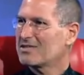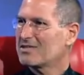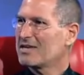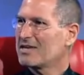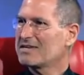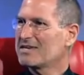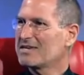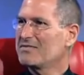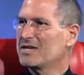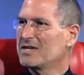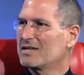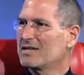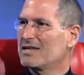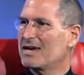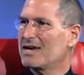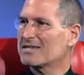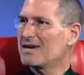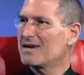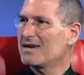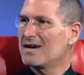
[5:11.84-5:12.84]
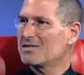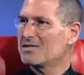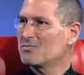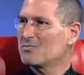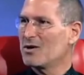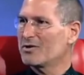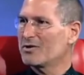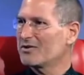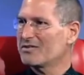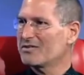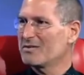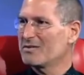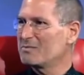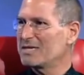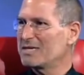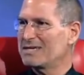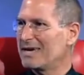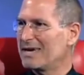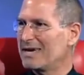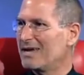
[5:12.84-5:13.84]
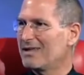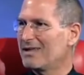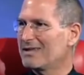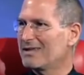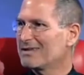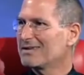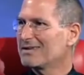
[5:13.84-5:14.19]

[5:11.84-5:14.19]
like giving a glass of ice water to somebody in hell.